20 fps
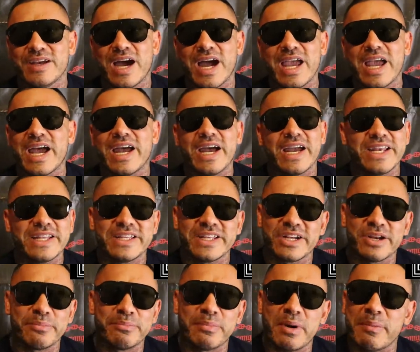I, I,
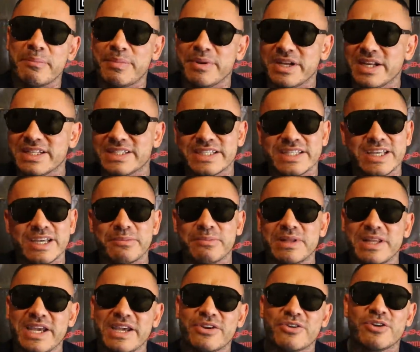ended up bumping into
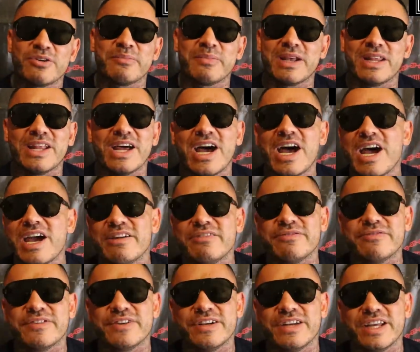him later in my
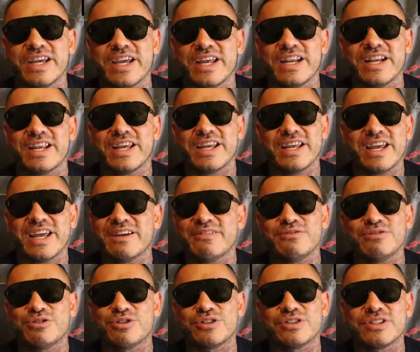life, and and it
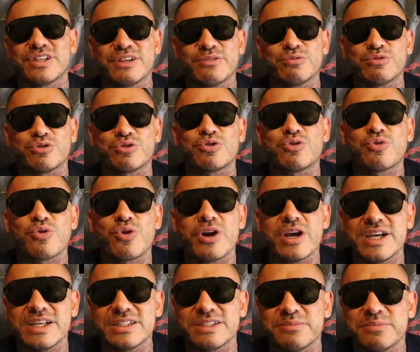was just it was
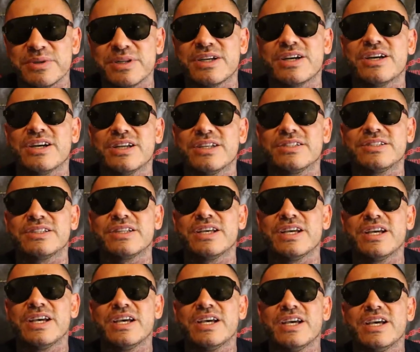crazy because
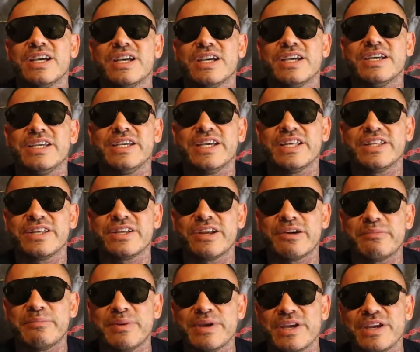he ended
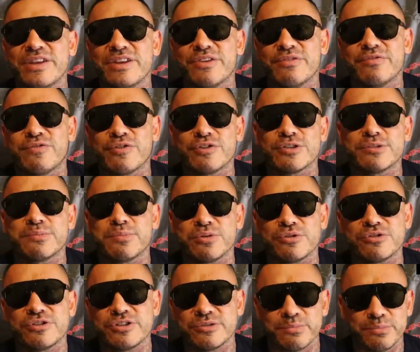up being the first
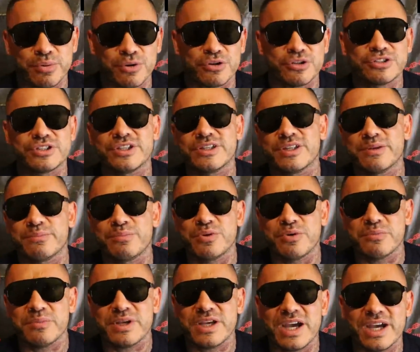pers person to
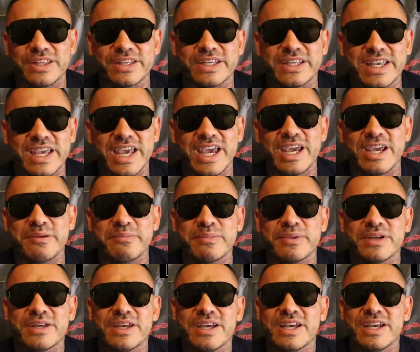put me on the
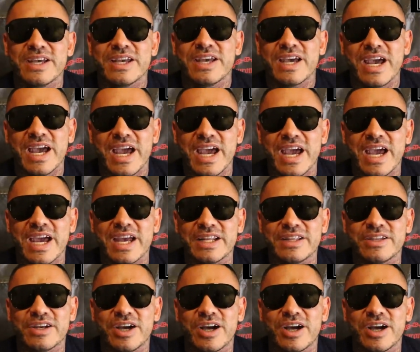game, and.